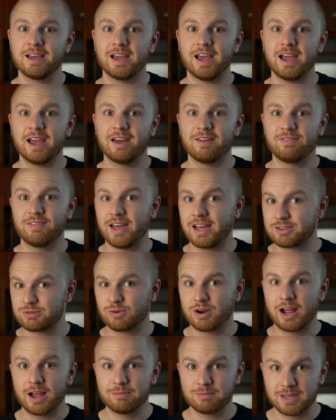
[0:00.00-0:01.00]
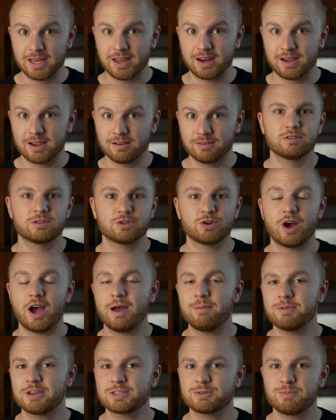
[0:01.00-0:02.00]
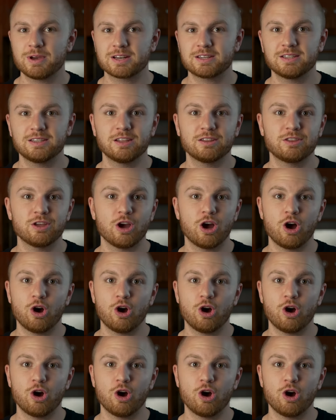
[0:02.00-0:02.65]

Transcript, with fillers: and that's what I'm getting. So I'm expecting that the